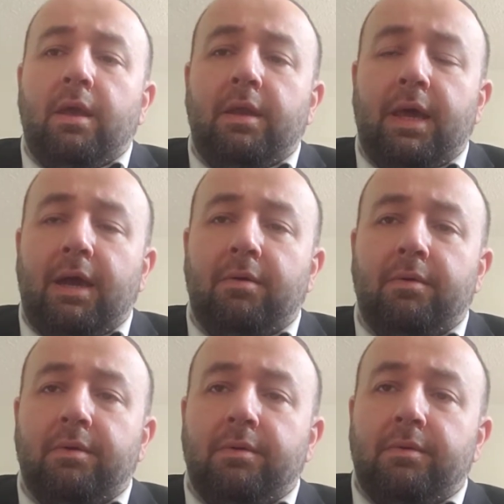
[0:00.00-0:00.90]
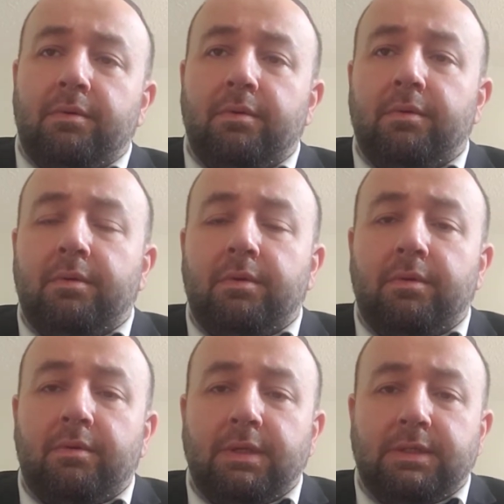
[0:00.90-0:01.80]
Now,
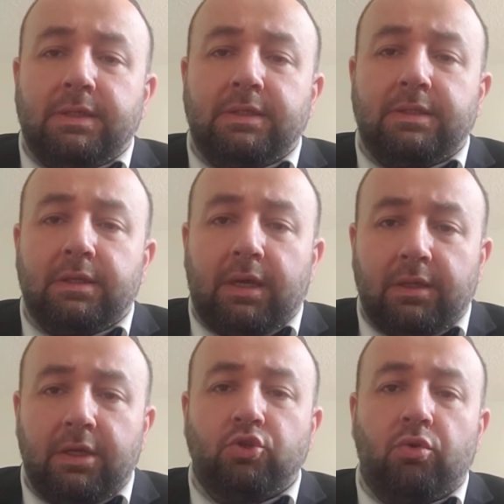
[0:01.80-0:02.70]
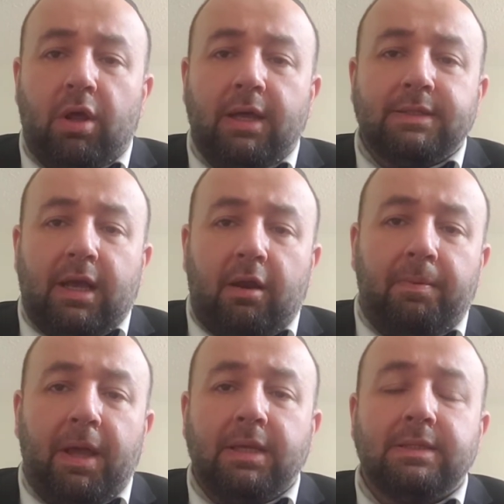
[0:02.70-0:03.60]
this is kadesh, urchatz,
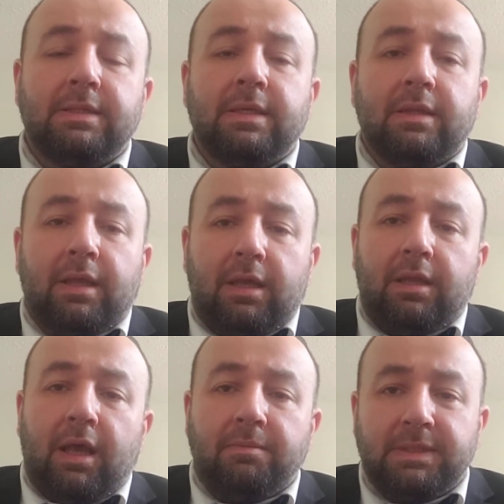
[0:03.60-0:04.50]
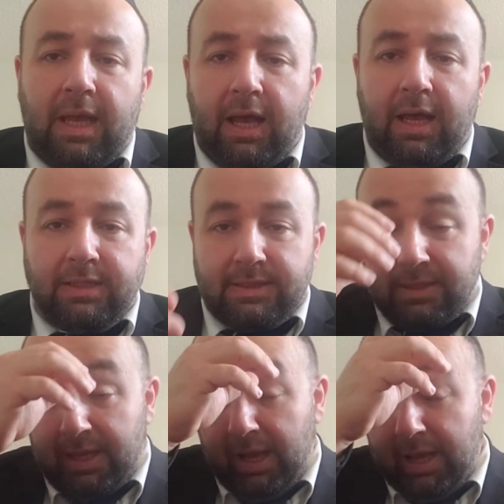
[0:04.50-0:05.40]
karpas. Then comes yachatz.
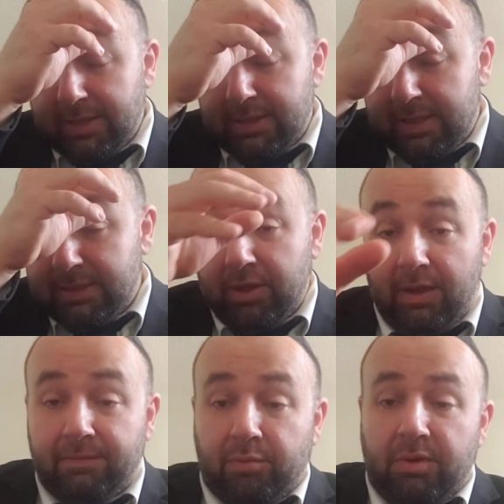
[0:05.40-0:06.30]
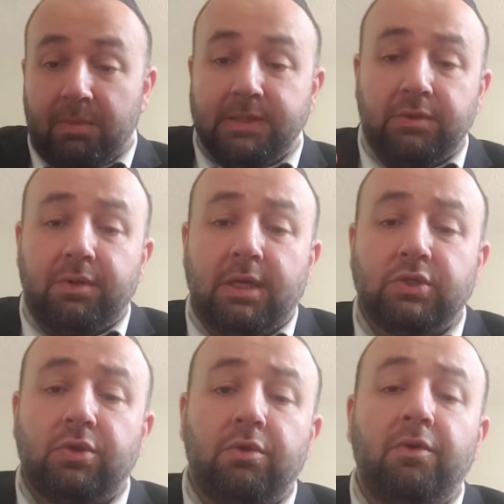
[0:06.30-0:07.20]
Yachatz is you have 3 matzot
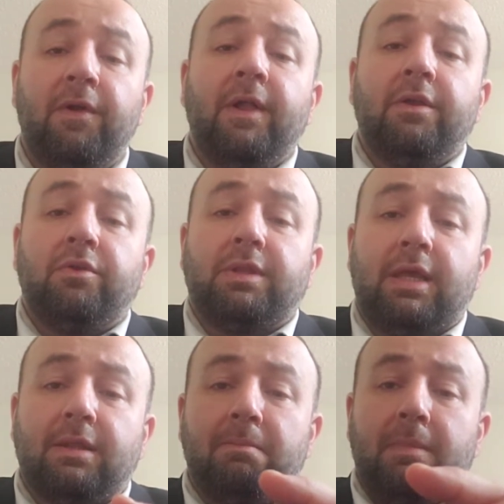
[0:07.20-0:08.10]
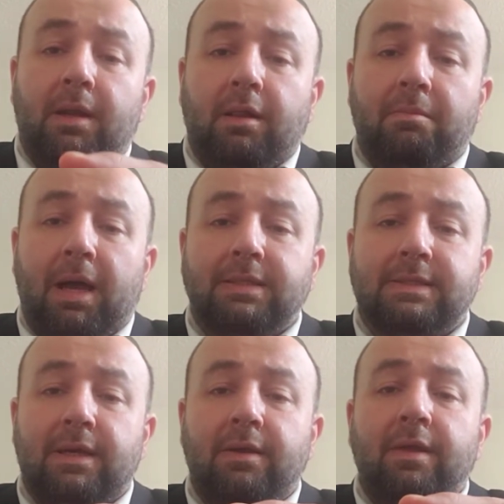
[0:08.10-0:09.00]
next to you. You take the middle
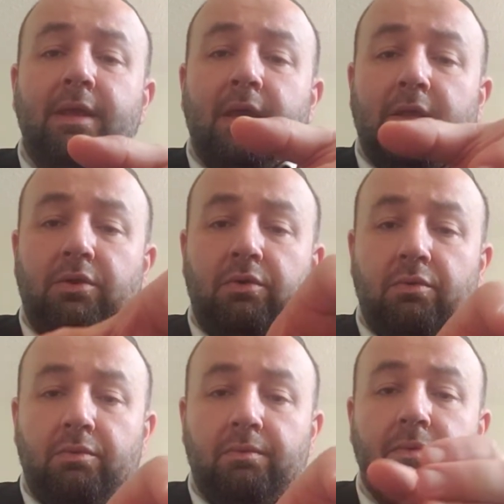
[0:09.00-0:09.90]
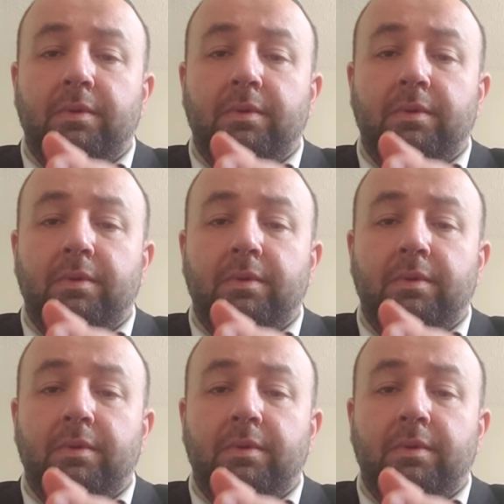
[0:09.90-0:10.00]
matzah and you